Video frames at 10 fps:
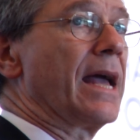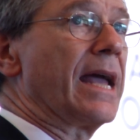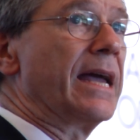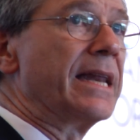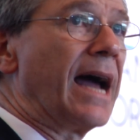
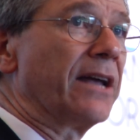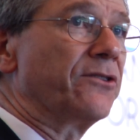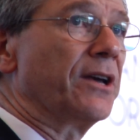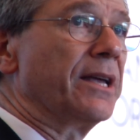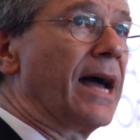In
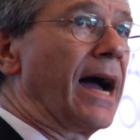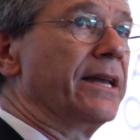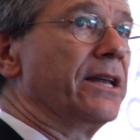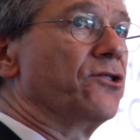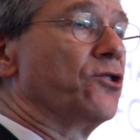
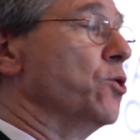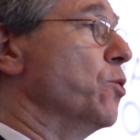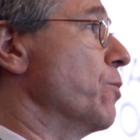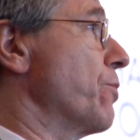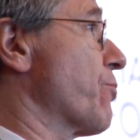
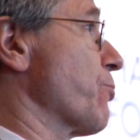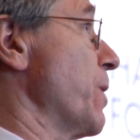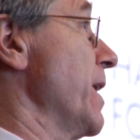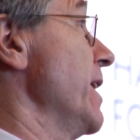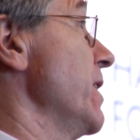1992,
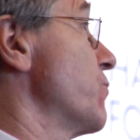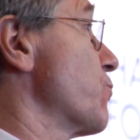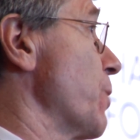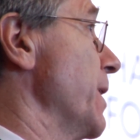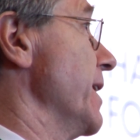3
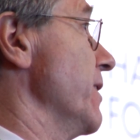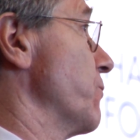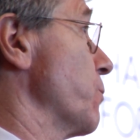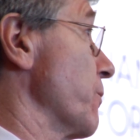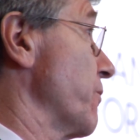
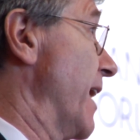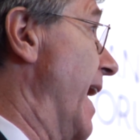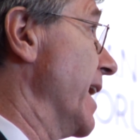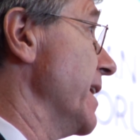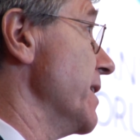treaties were
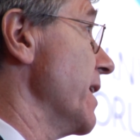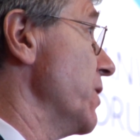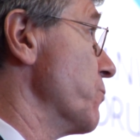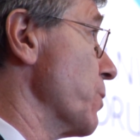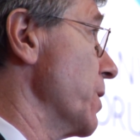signed
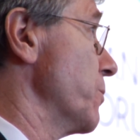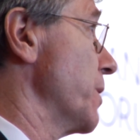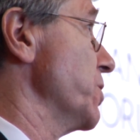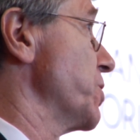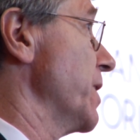in Rio
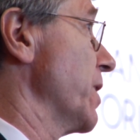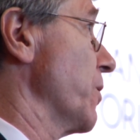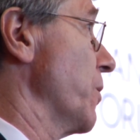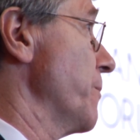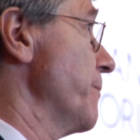de
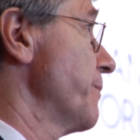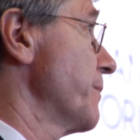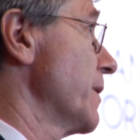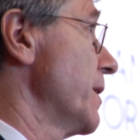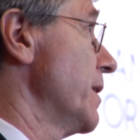Janeiro:
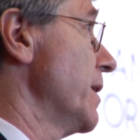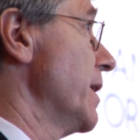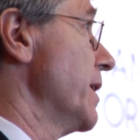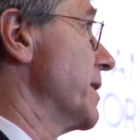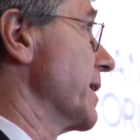
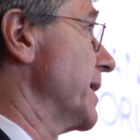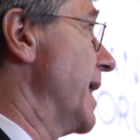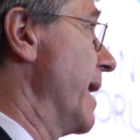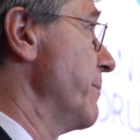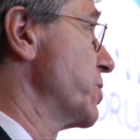the
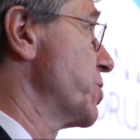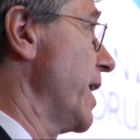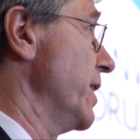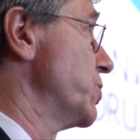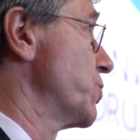Climate
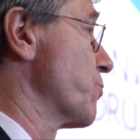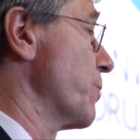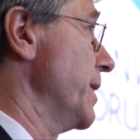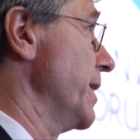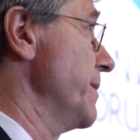Change
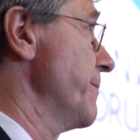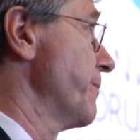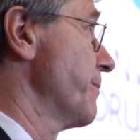Treaty,